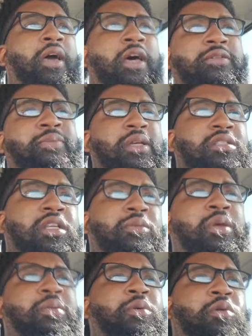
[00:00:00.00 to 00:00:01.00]
especially
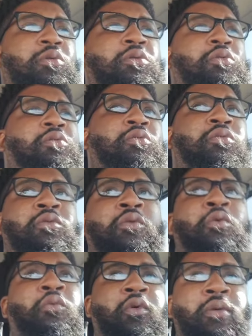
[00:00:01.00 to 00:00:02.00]
people who
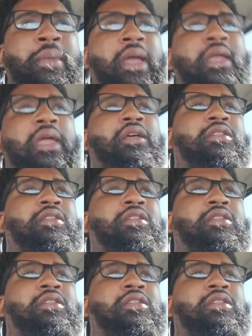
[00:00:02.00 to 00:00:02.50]
were making